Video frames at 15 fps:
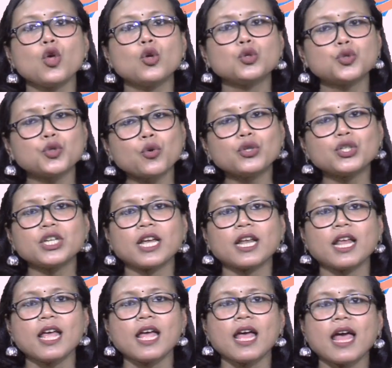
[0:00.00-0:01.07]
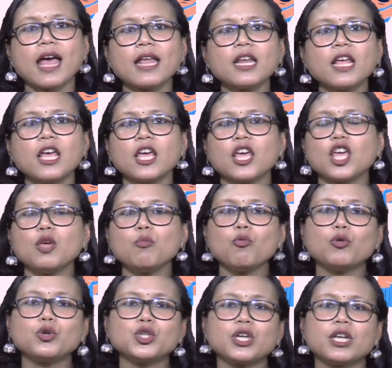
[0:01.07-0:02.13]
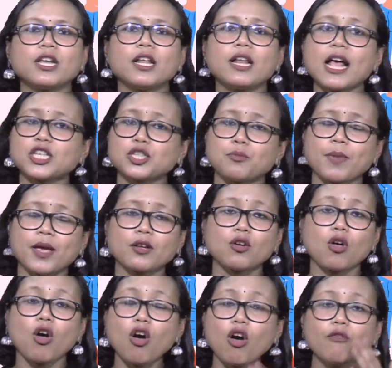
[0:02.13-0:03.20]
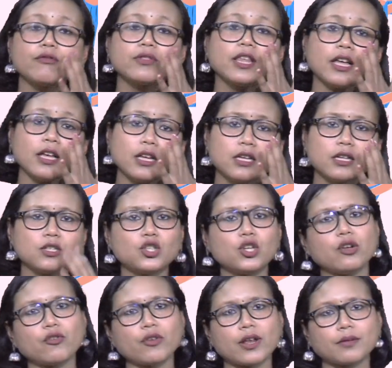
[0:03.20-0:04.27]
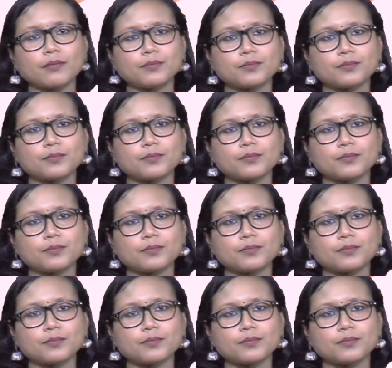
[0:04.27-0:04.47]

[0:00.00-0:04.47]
social, and emotional aspect of the children.